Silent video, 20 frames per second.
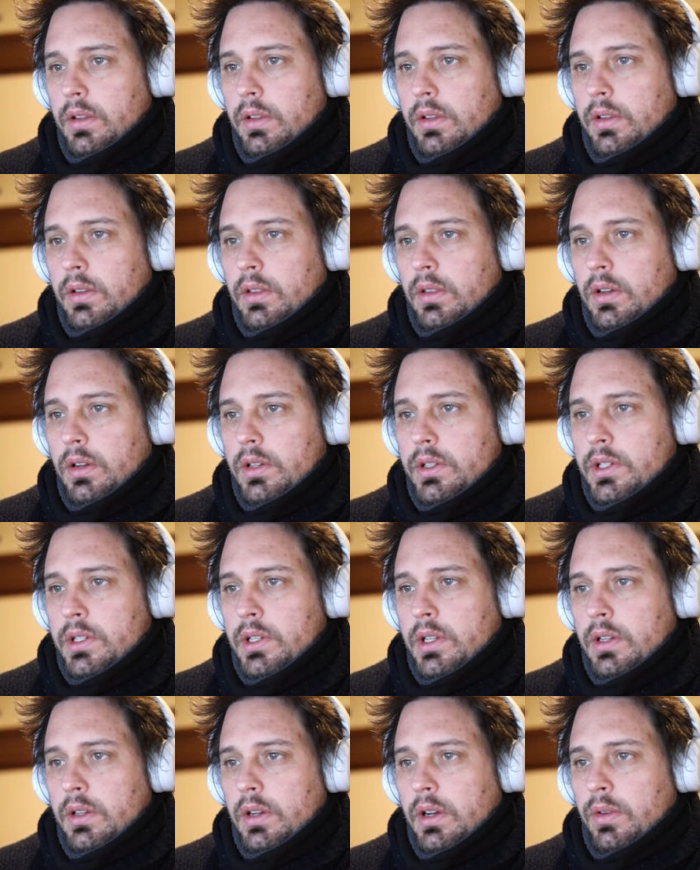largest
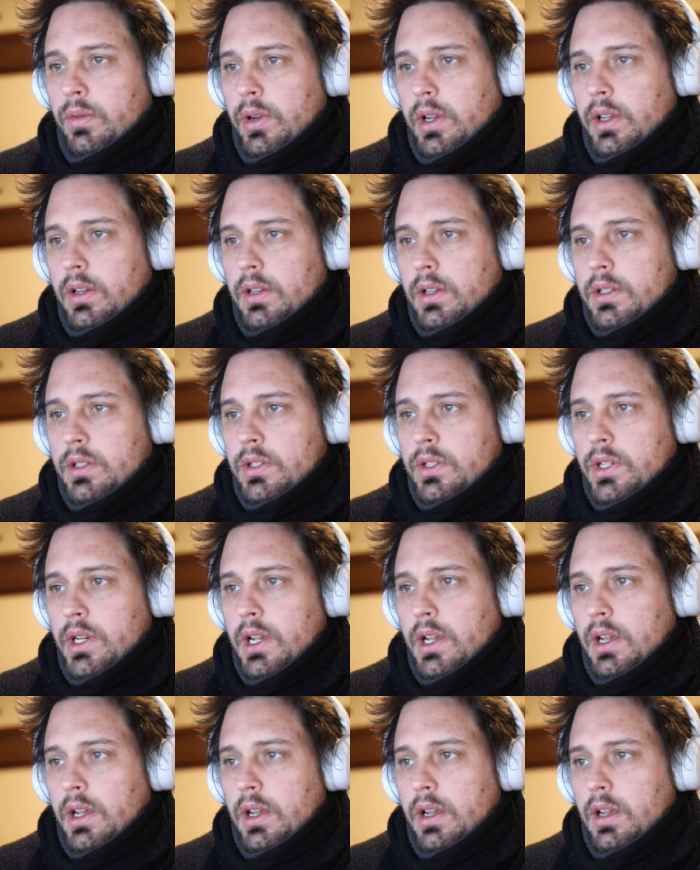array index
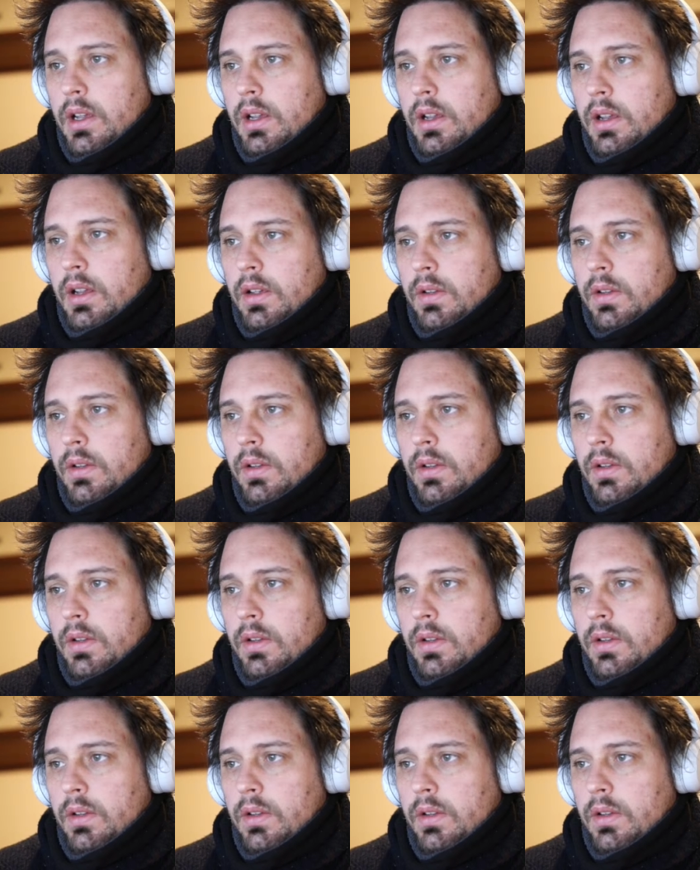j